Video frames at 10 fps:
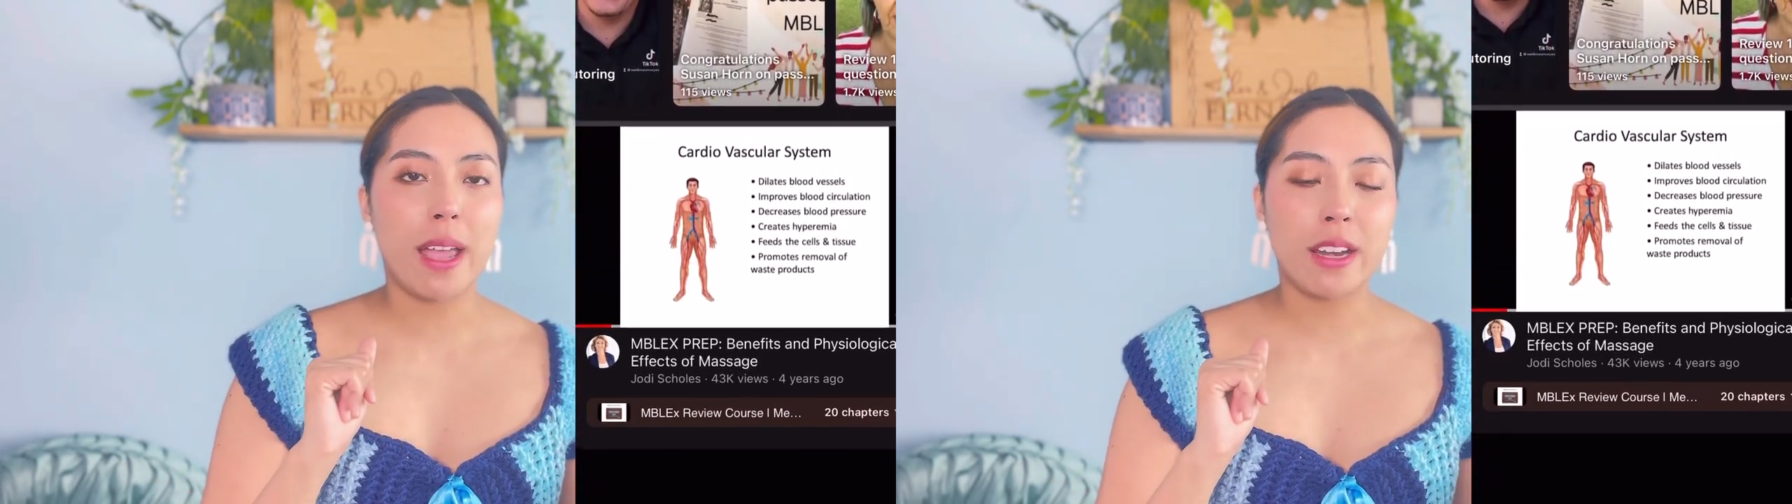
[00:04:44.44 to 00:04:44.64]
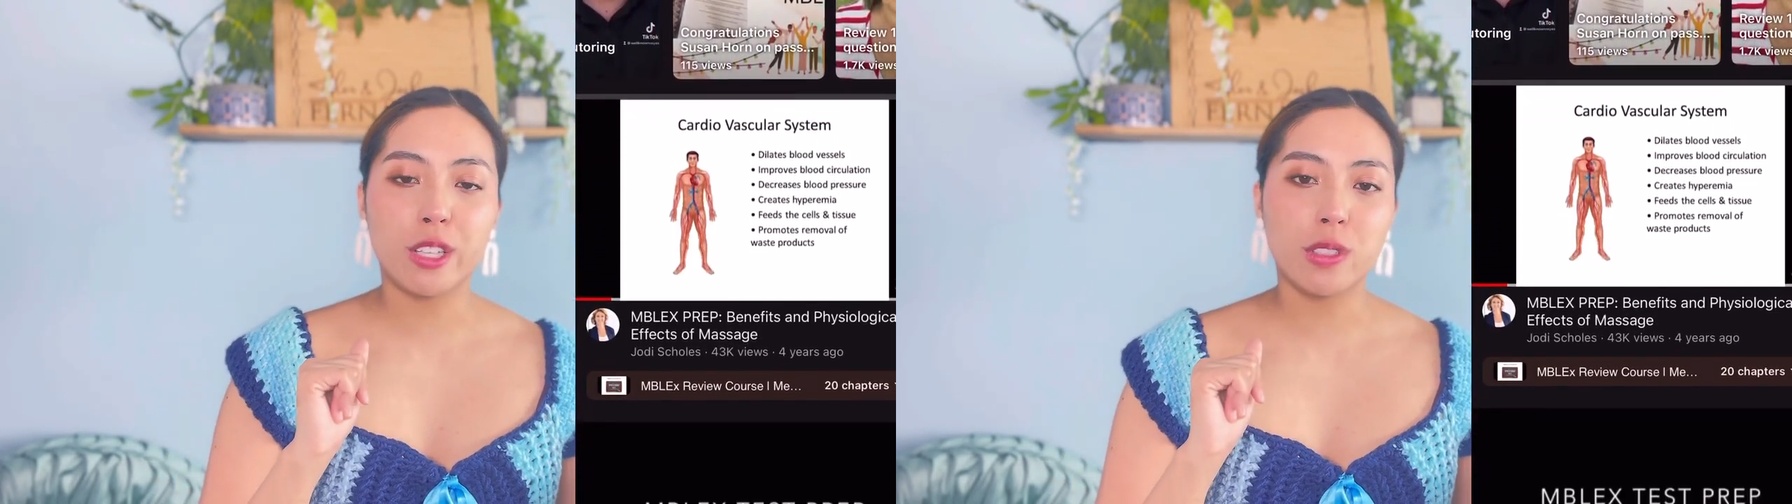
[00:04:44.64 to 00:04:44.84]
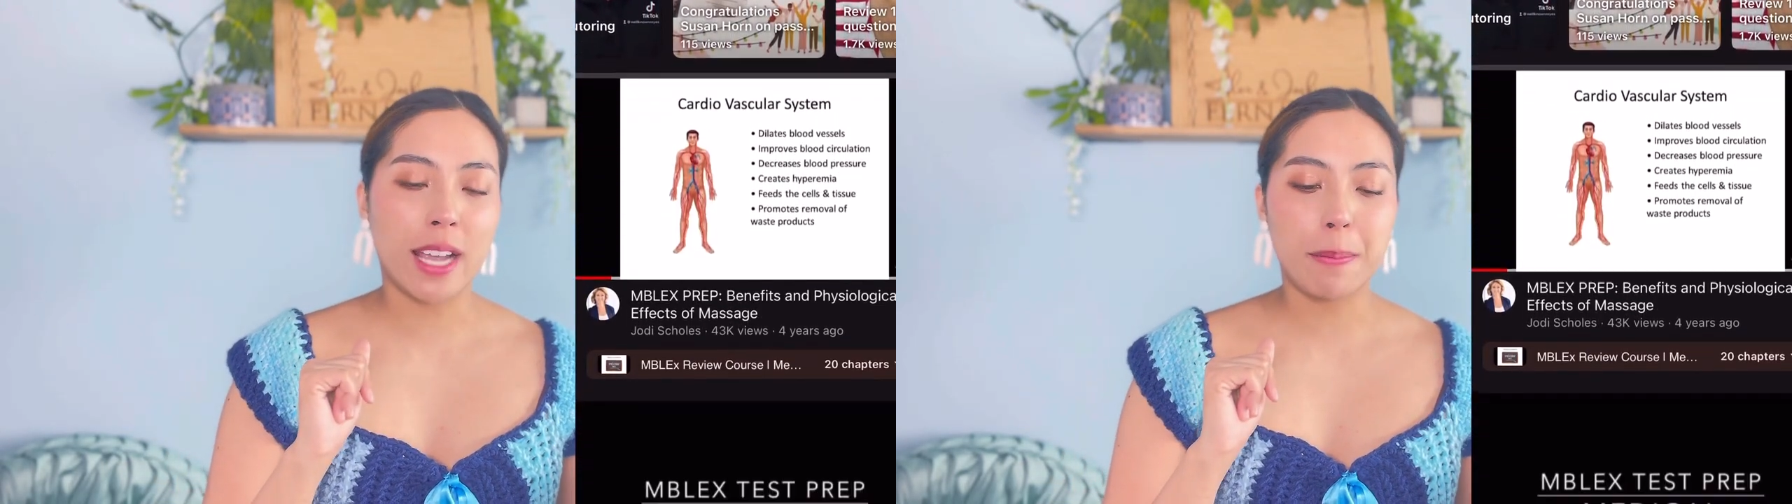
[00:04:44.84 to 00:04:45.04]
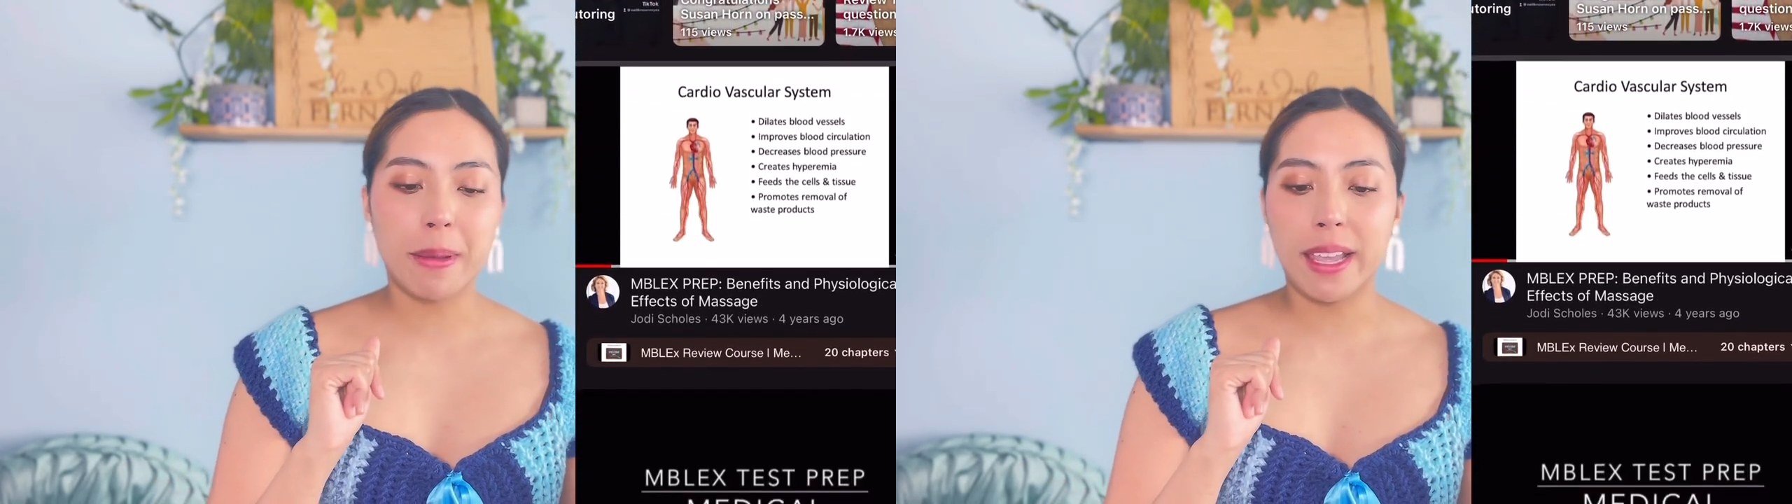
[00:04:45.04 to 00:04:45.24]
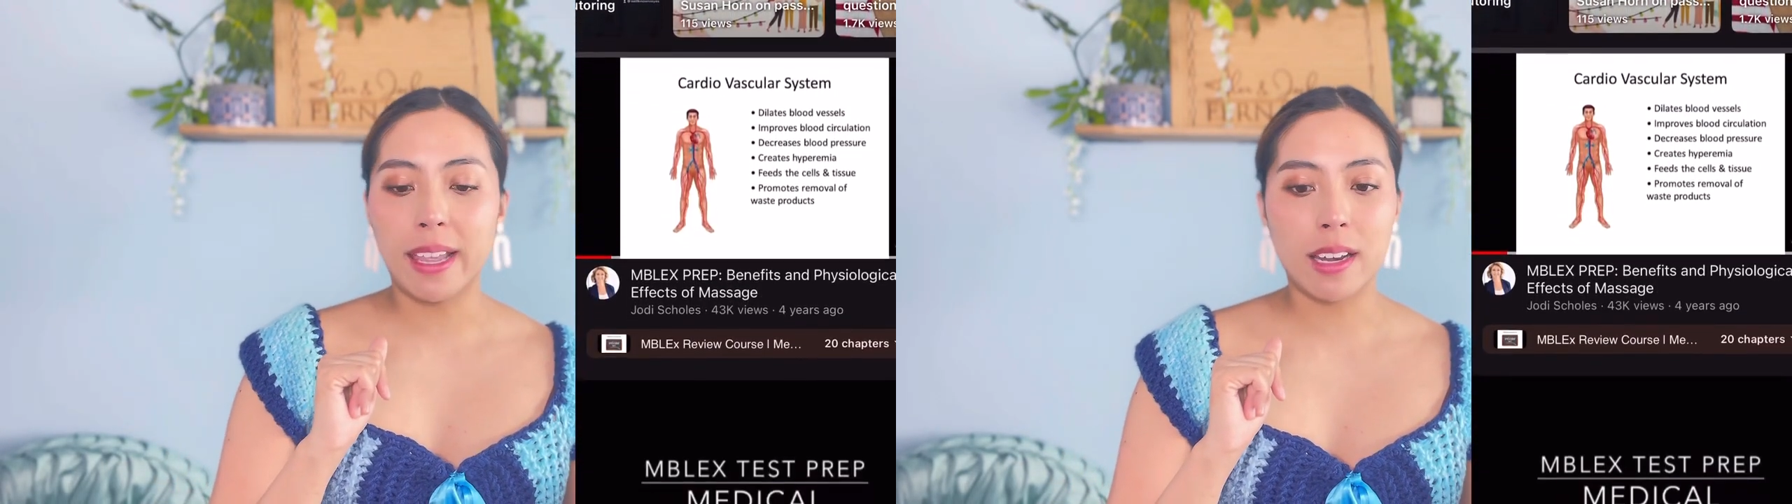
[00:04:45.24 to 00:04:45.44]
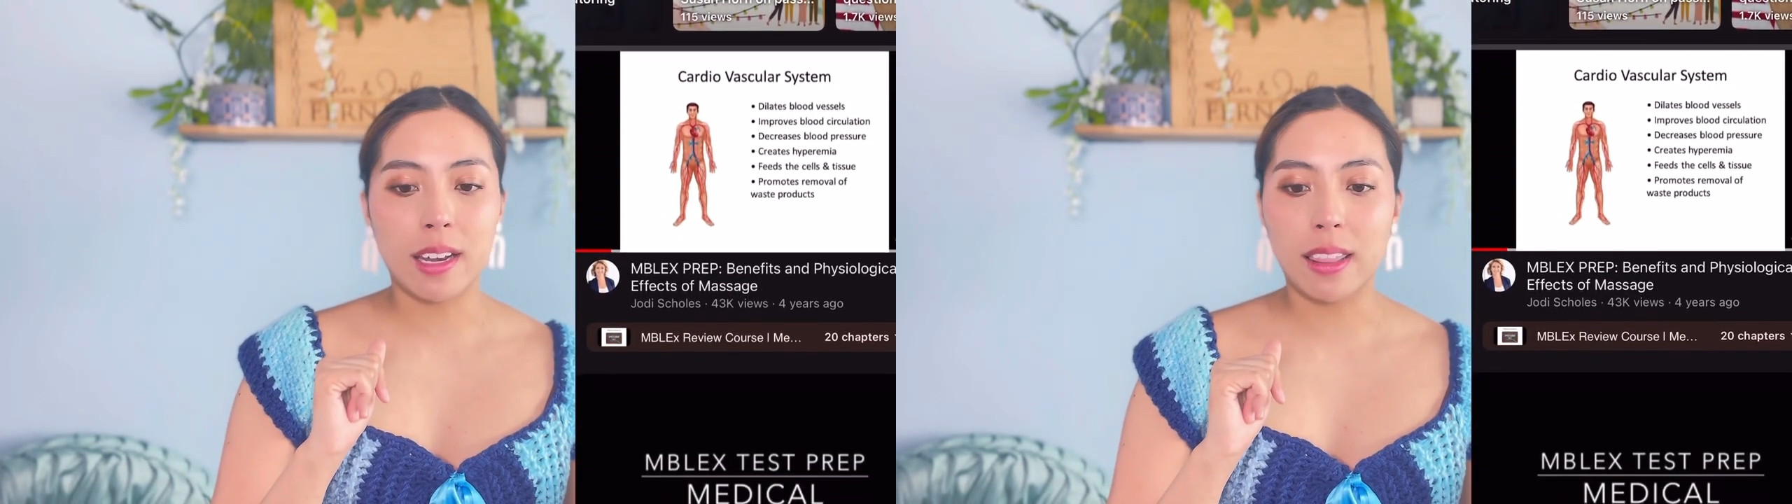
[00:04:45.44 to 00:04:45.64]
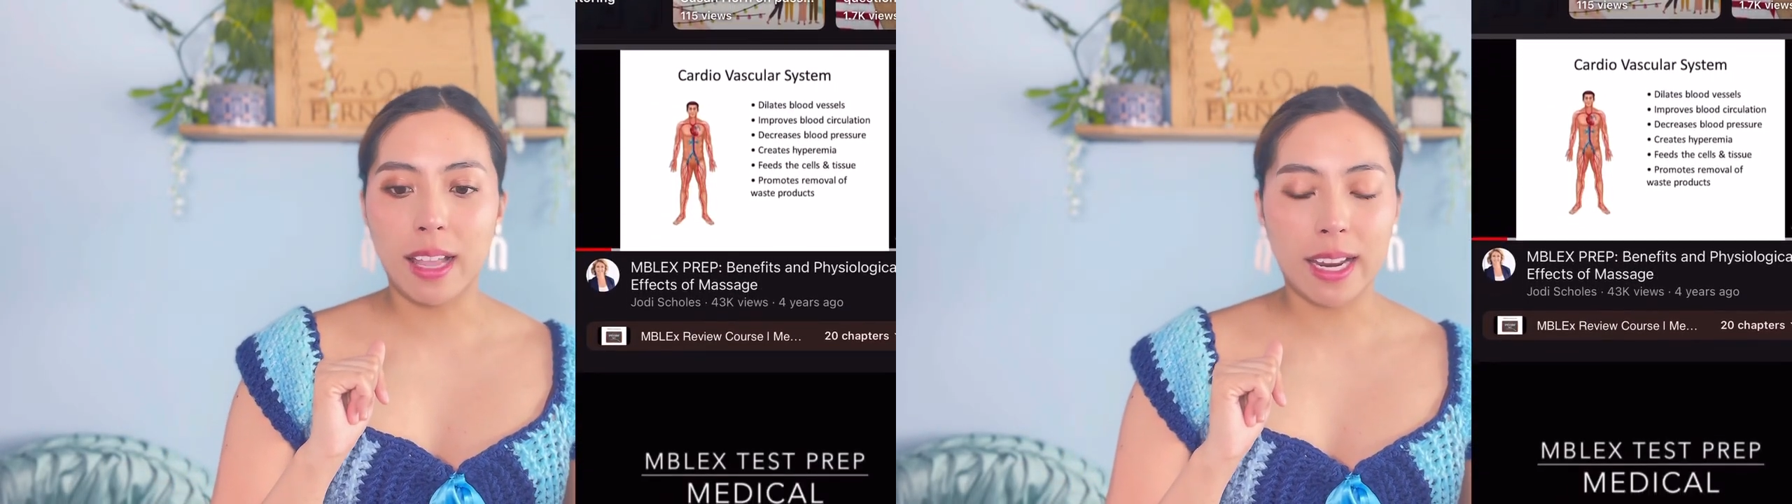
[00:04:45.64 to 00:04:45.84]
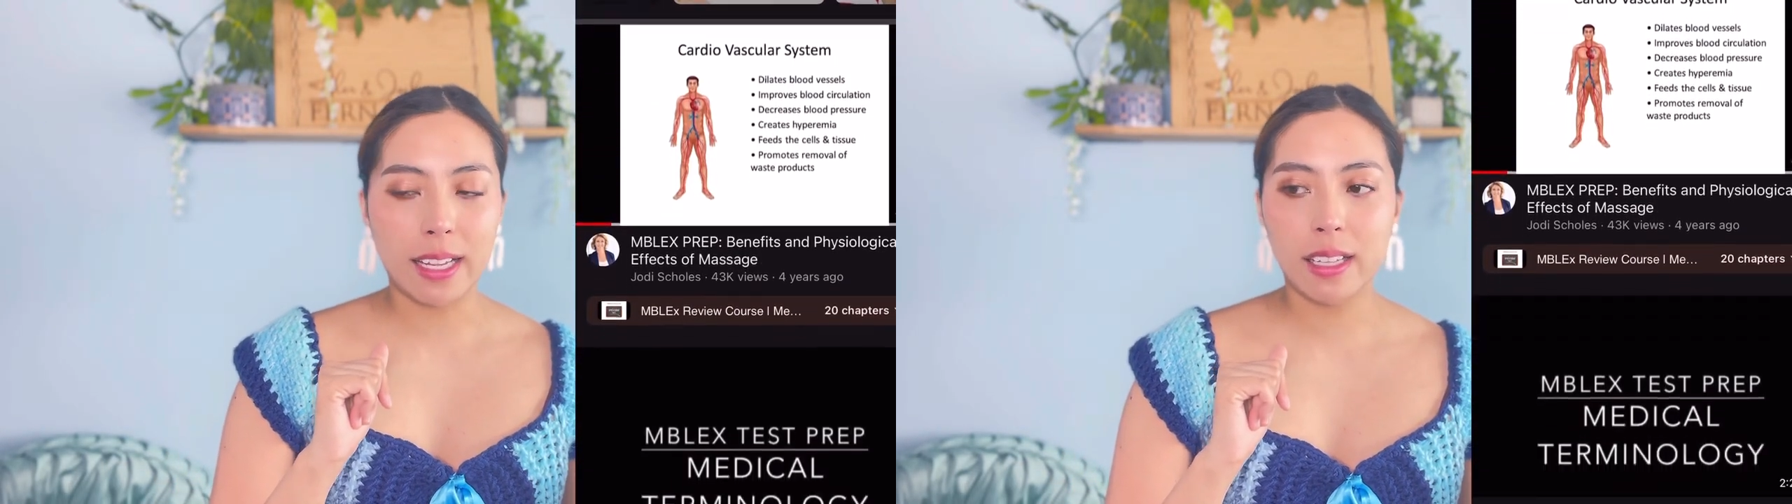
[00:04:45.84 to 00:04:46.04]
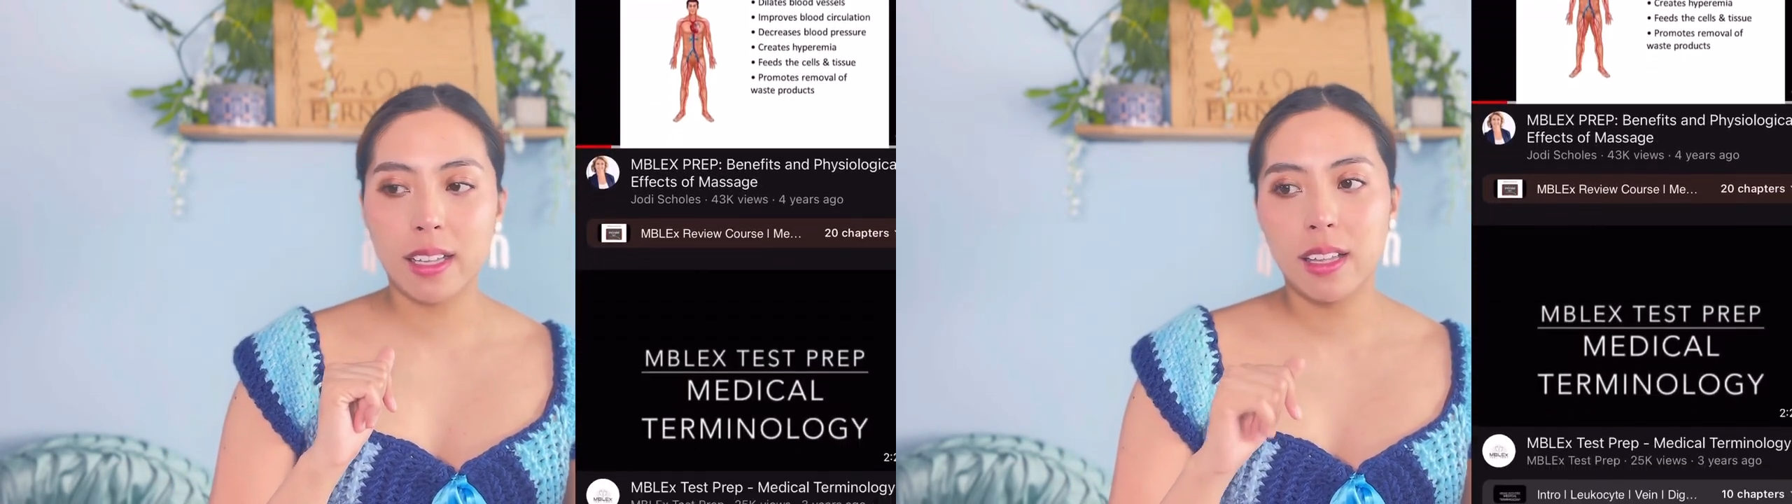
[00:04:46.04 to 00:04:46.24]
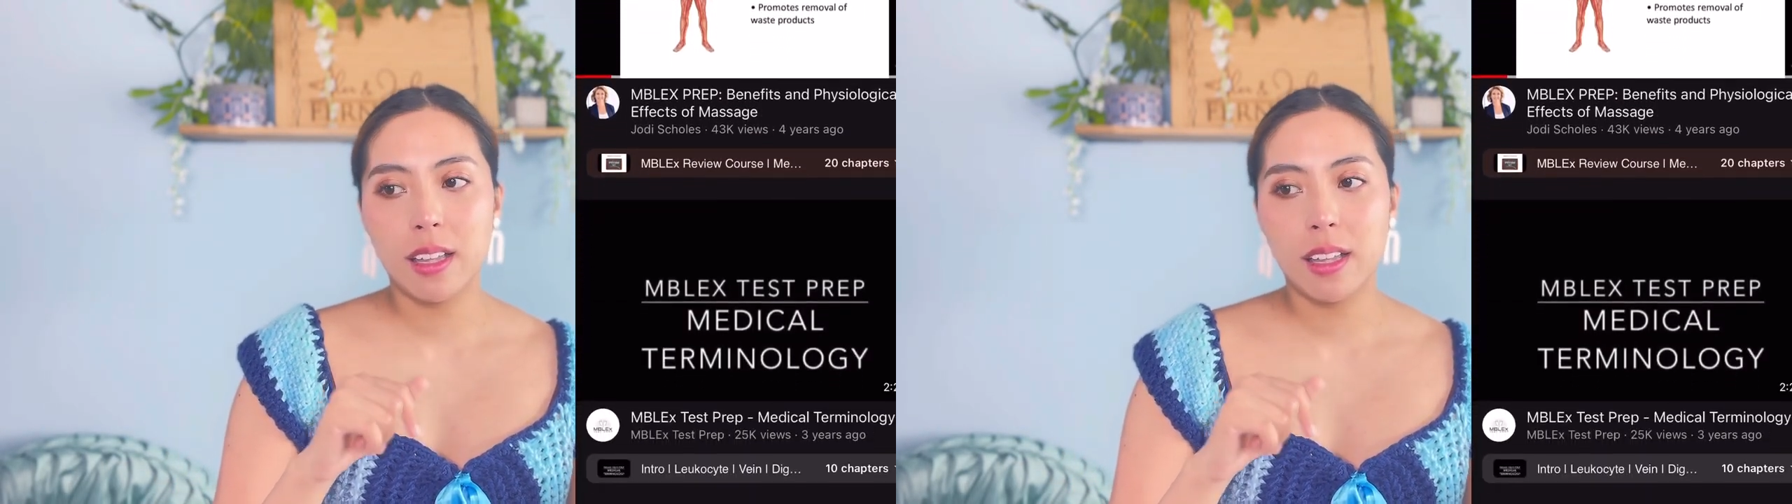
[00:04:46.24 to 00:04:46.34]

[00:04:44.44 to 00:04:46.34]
and you type in like